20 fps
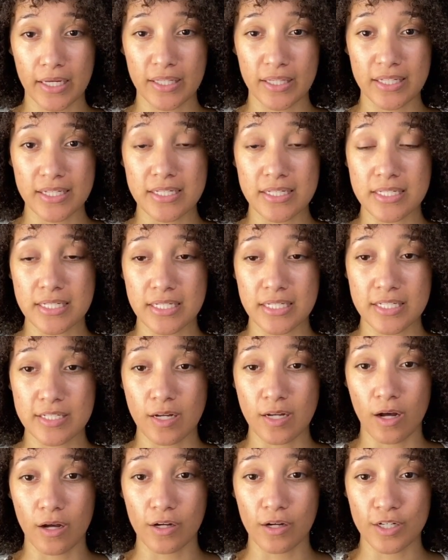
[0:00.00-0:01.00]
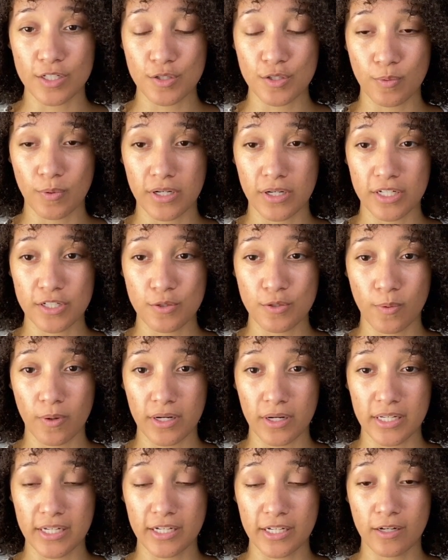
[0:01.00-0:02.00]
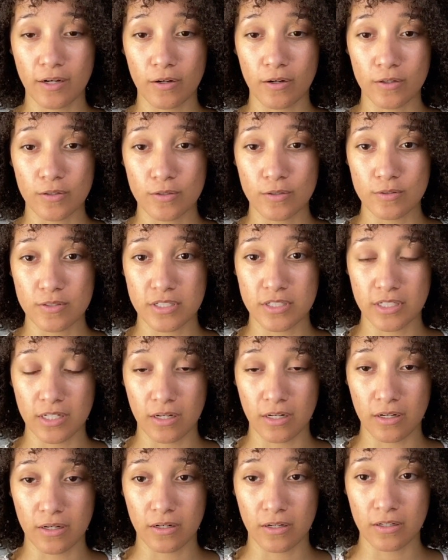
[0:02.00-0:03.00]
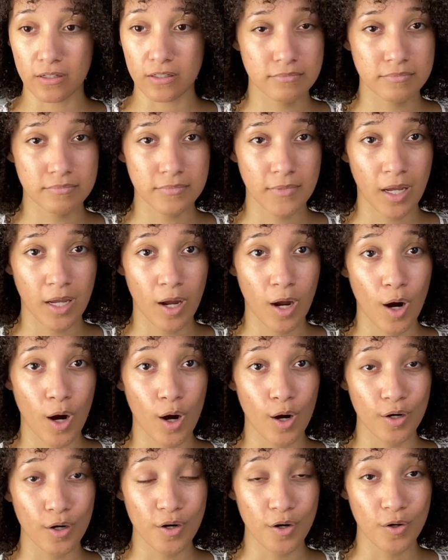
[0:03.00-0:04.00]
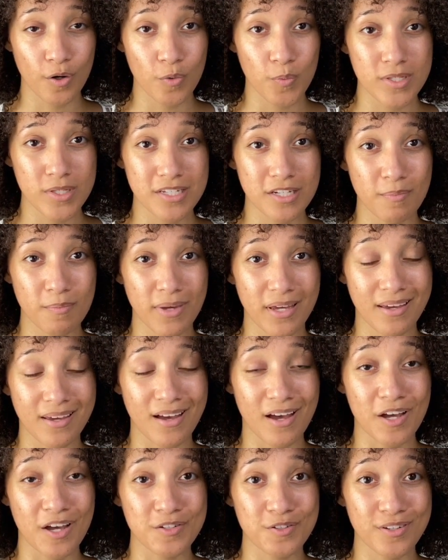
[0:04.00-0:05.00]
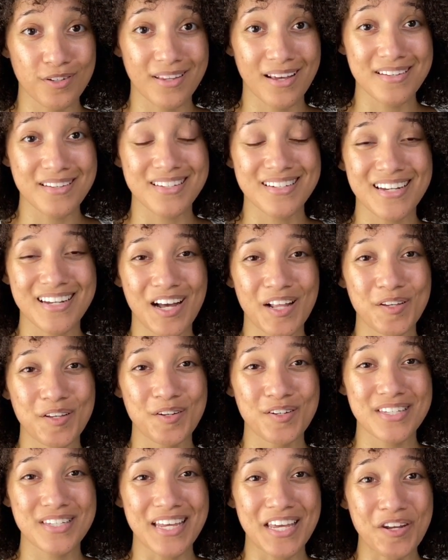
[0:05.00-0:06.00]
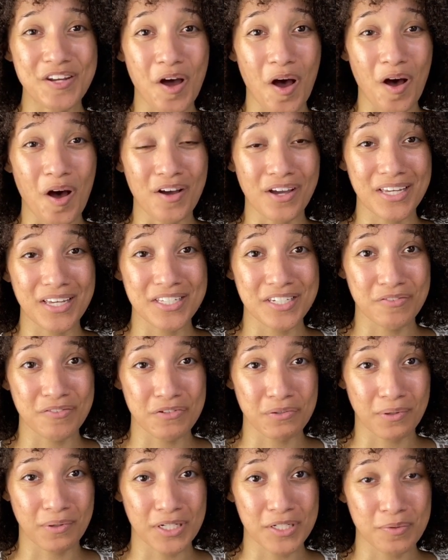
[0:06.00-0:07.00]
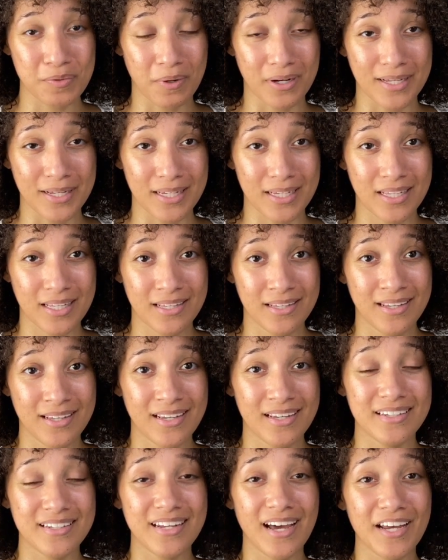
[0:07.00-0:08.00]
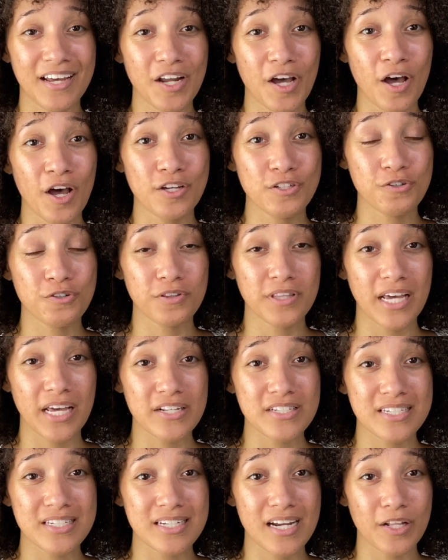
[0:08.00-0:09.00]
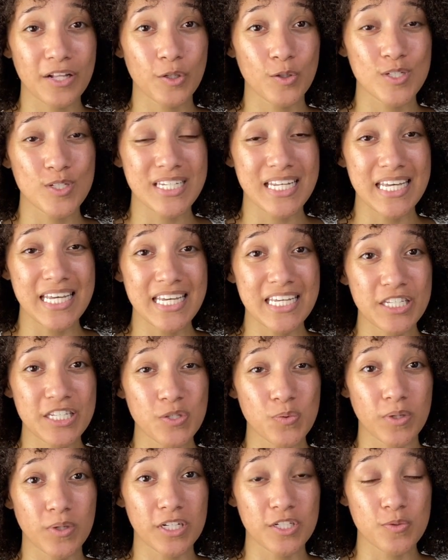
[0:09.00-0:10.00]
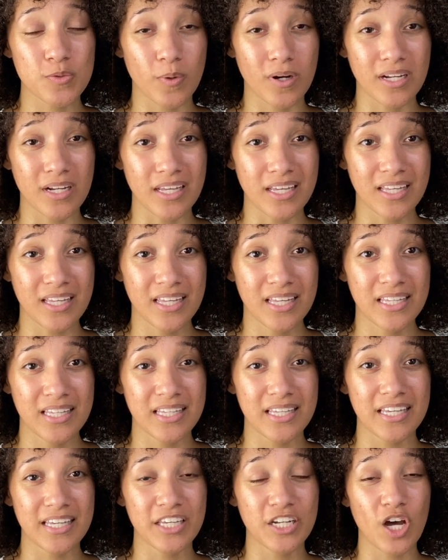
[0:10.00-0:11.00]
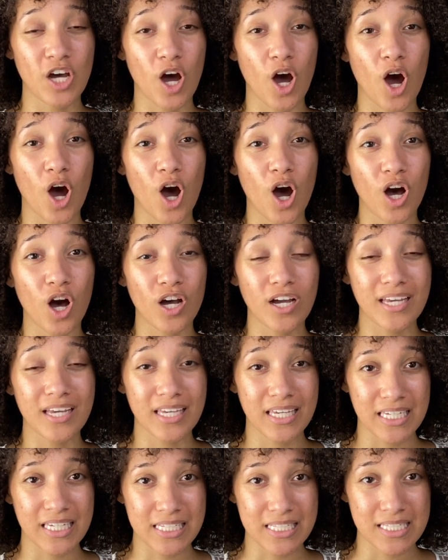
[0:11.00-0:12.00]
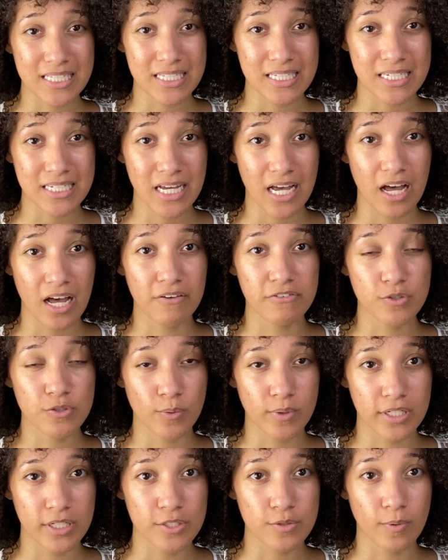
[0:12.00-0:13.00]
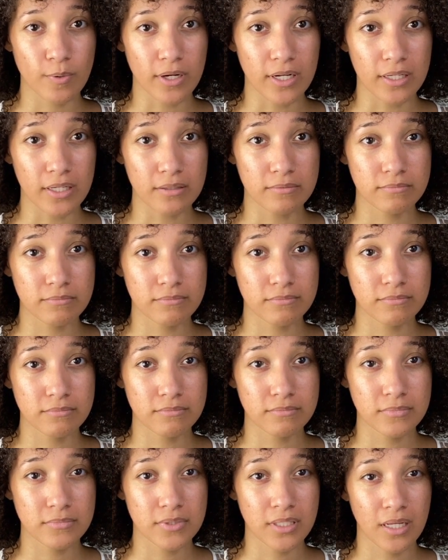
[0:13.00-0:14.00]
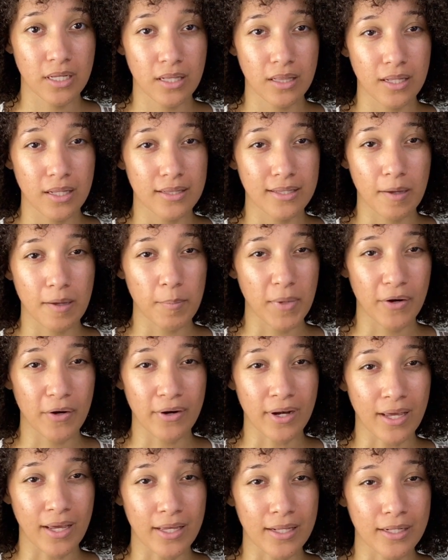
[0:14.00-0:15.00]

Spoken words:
this is August 2020 goals, y'all. Her goal was to make $100,000 in August of 2020. Not $100,000 in 2020, in August of 2020. Let that marinate.